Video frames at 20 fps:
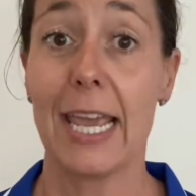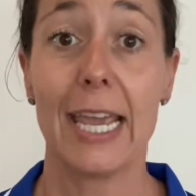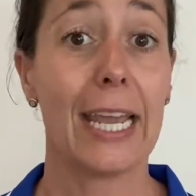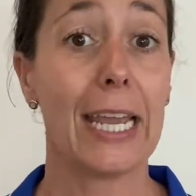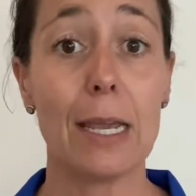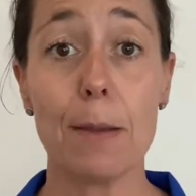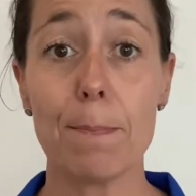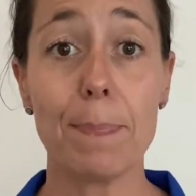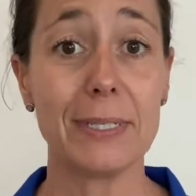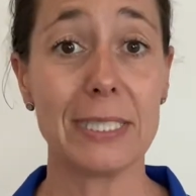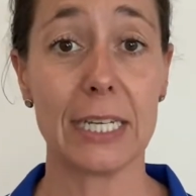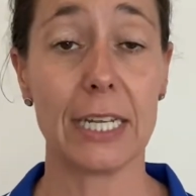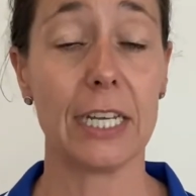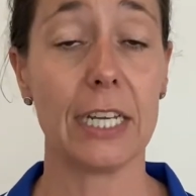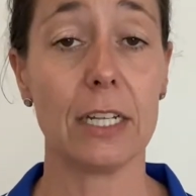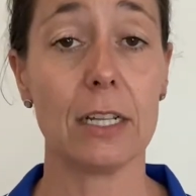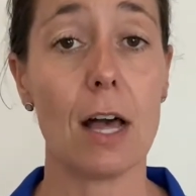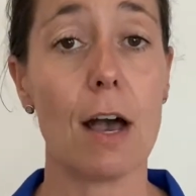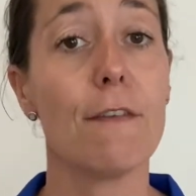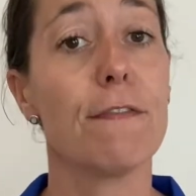in
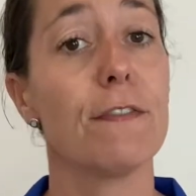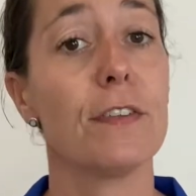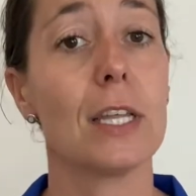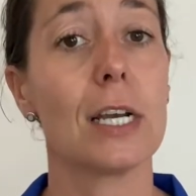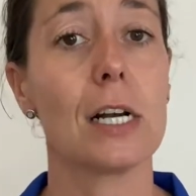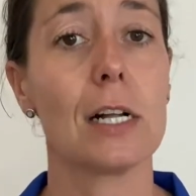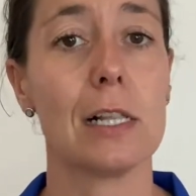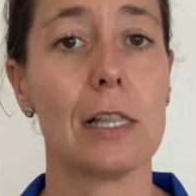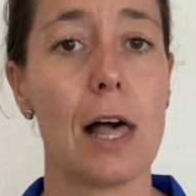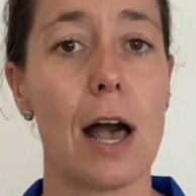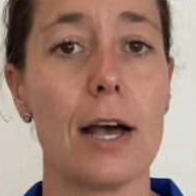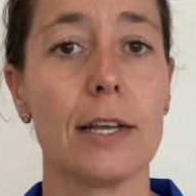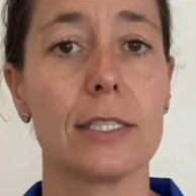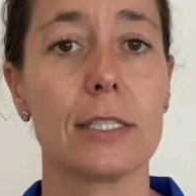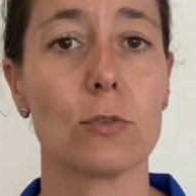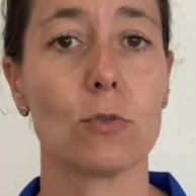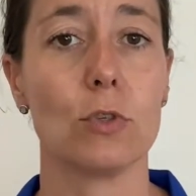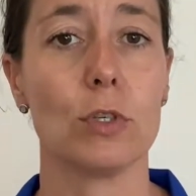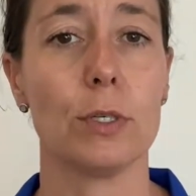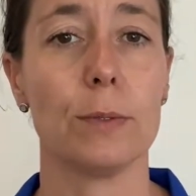particular for the
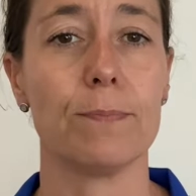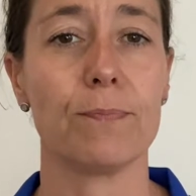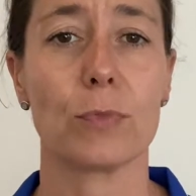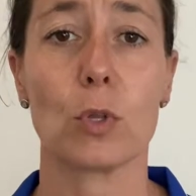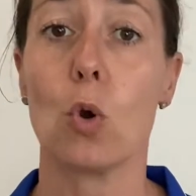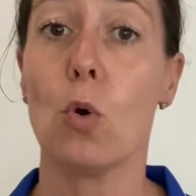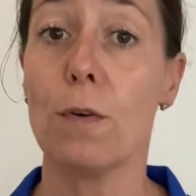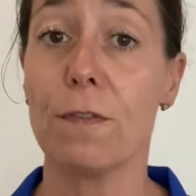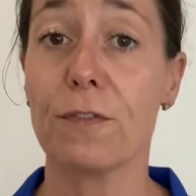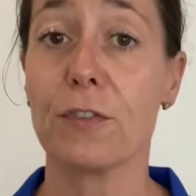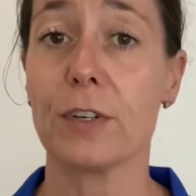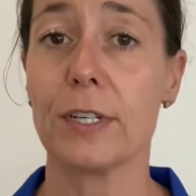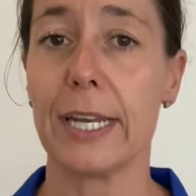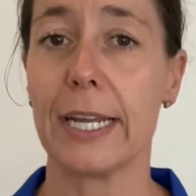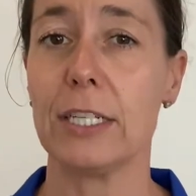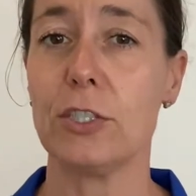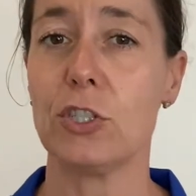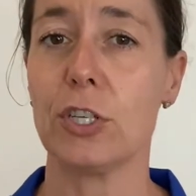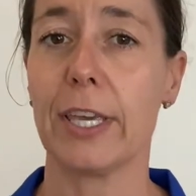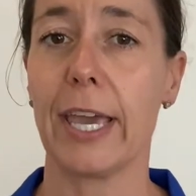classroom or for an
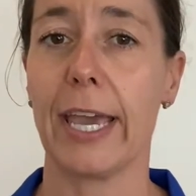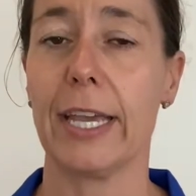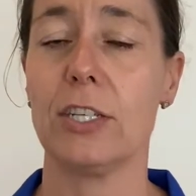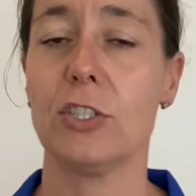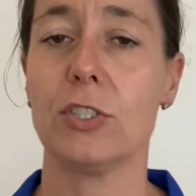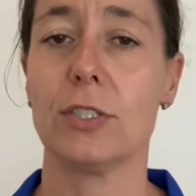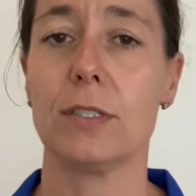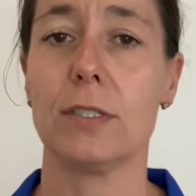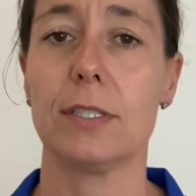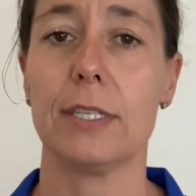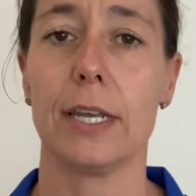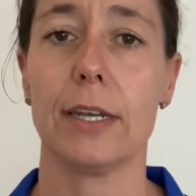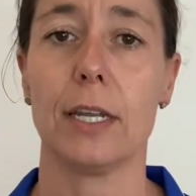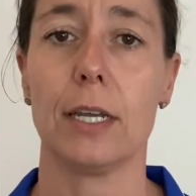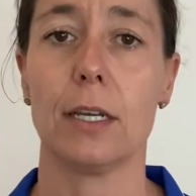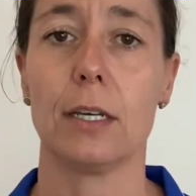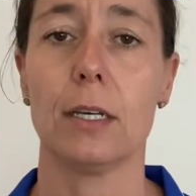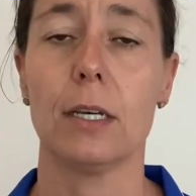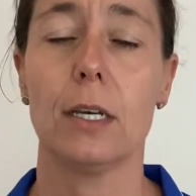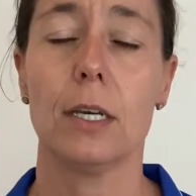education setting.